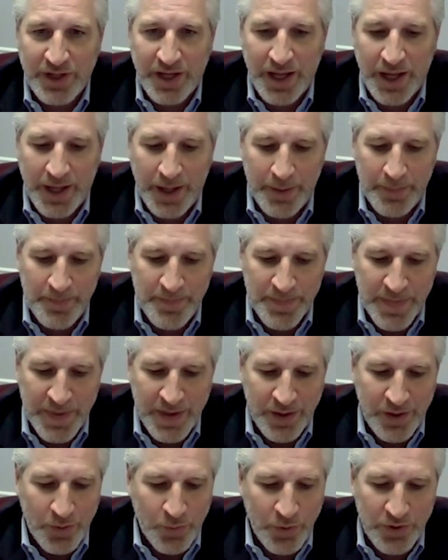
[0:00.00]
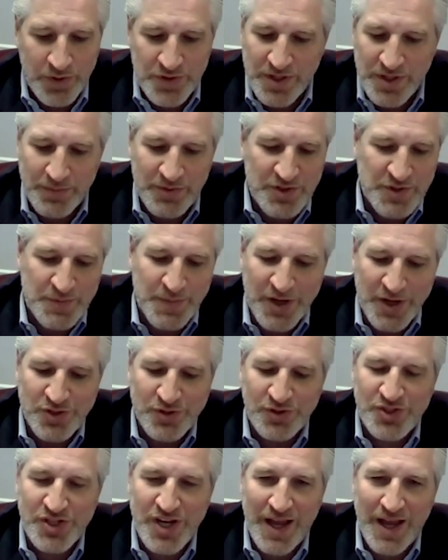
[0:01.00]
What are some of the
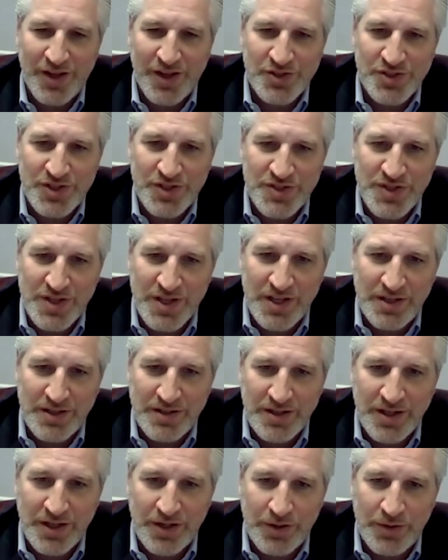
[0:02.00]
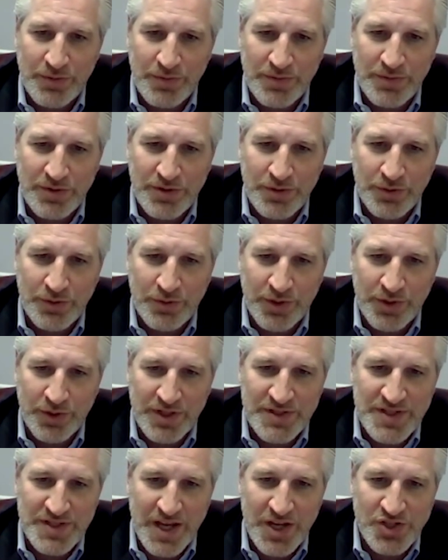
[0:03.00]
special challenges that your
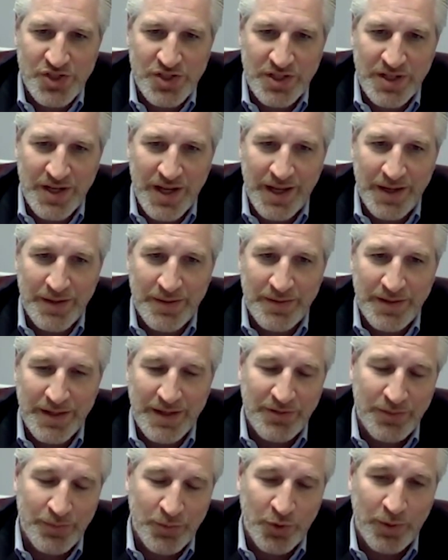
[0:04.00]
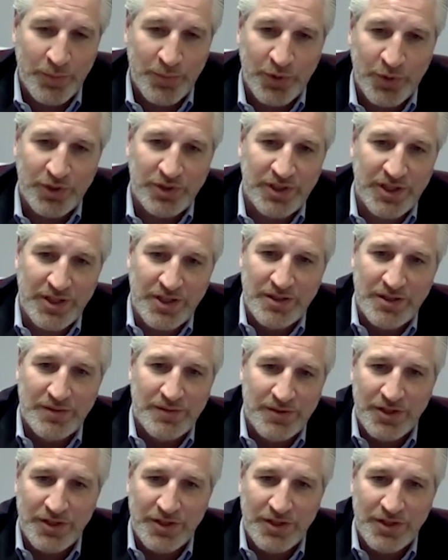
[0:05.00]
organization, and even more importantly,